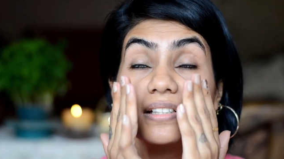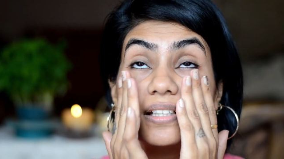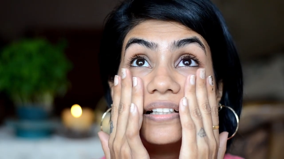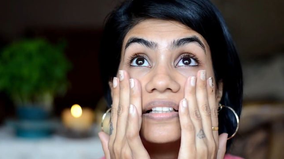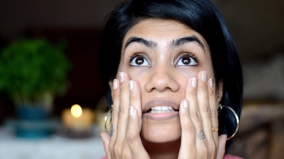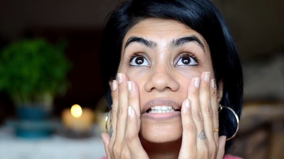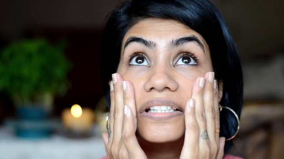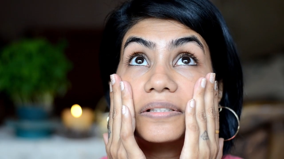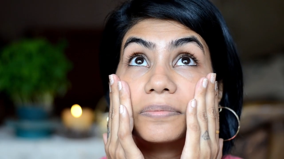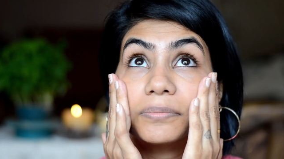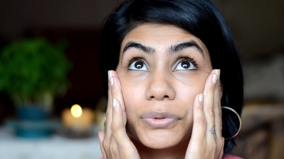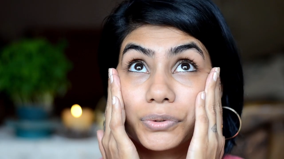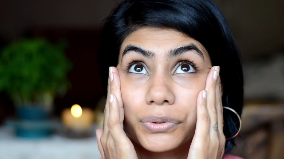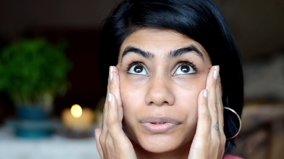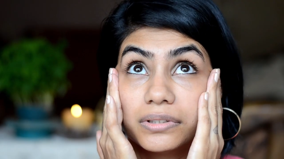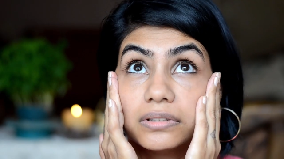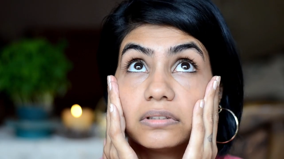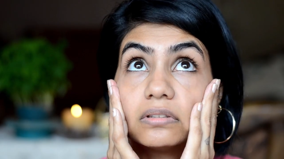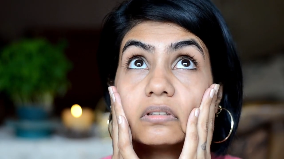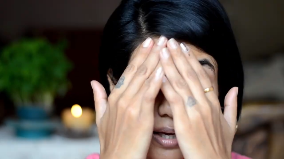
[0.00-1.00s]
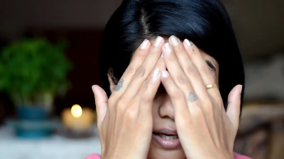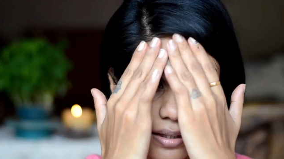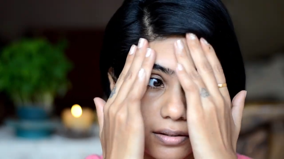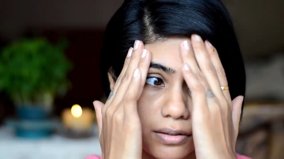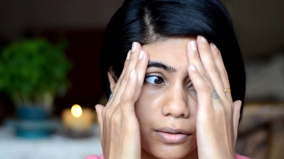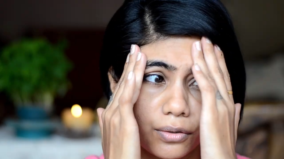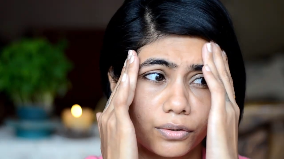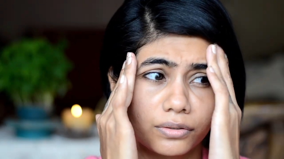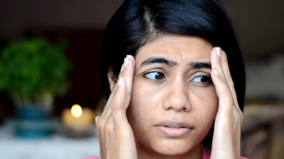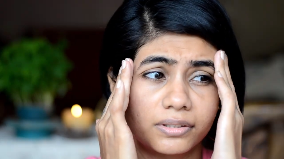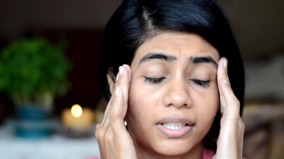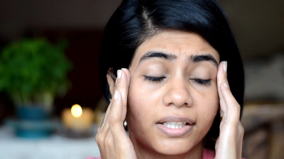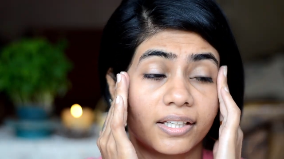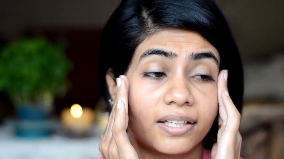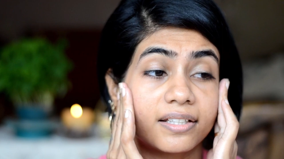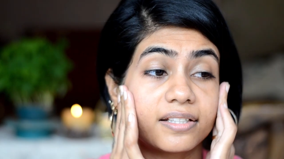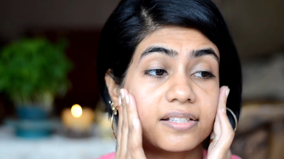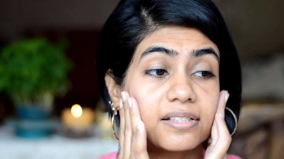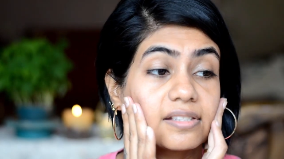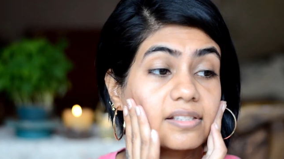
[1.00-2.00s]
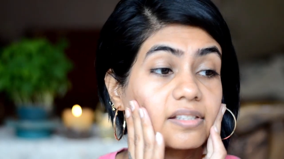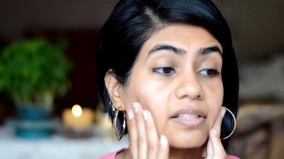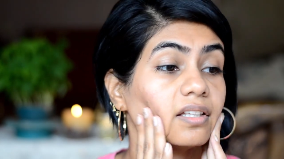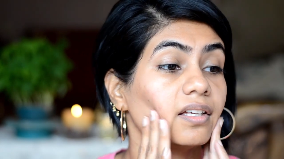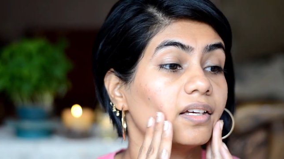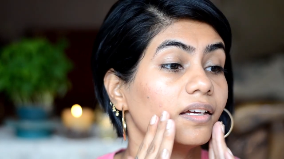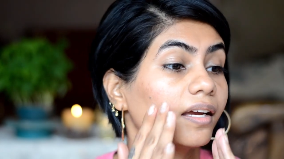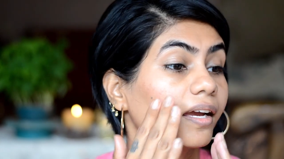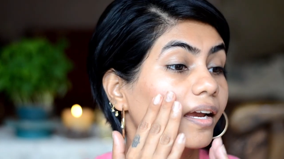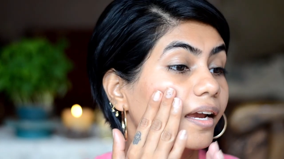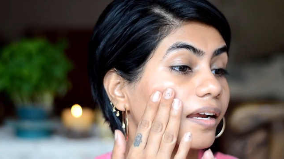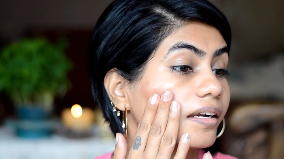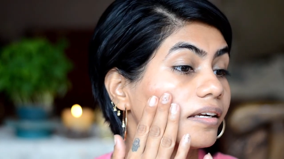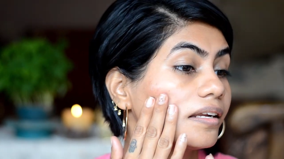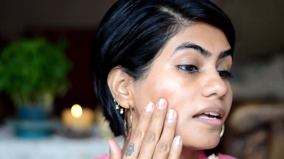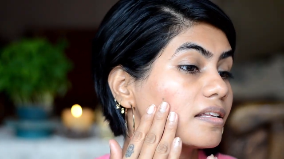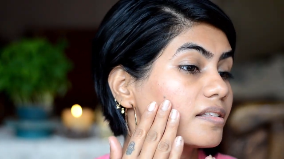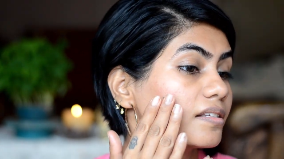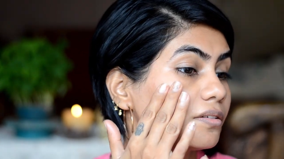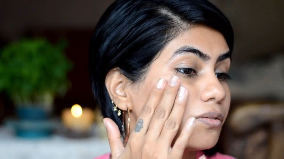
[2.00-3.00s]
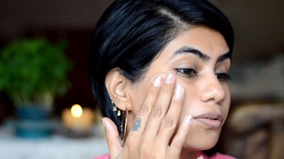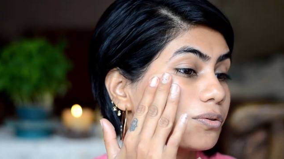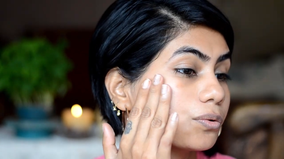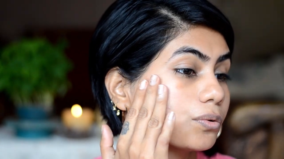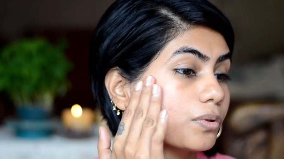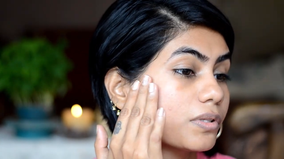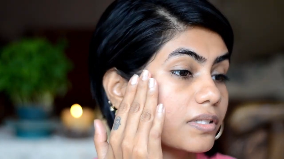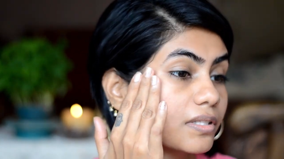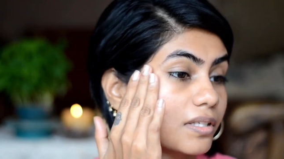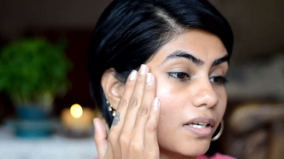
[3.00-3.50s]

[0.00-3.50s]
really smooth, and the good thing is it doesn't rolls